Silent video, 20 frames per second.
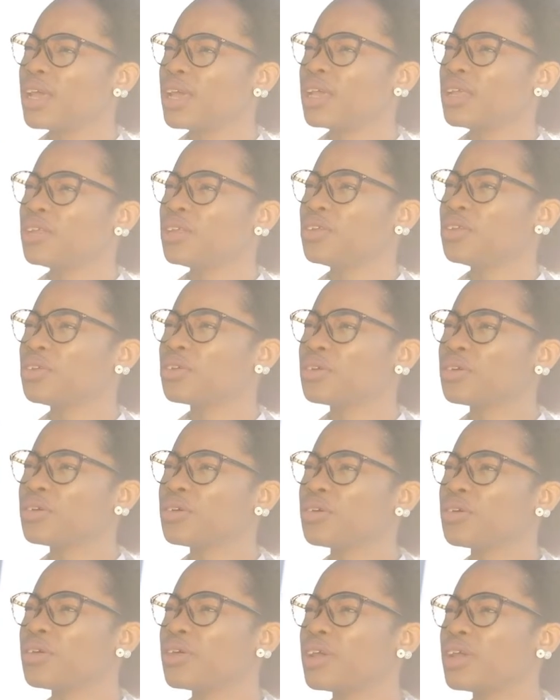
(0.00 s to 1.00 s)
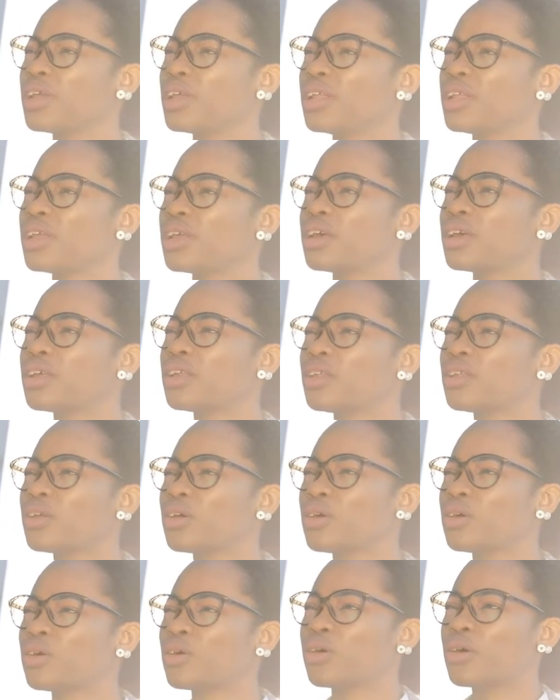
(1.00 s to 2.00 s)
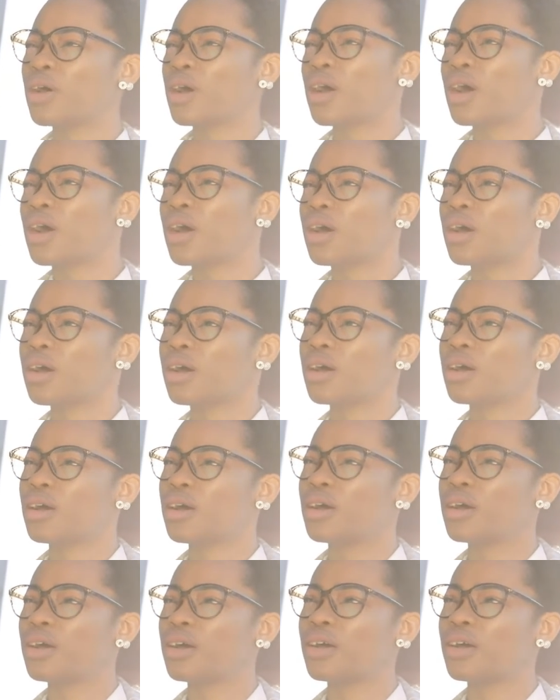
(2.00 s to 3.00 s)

complicated and varied than it is for men.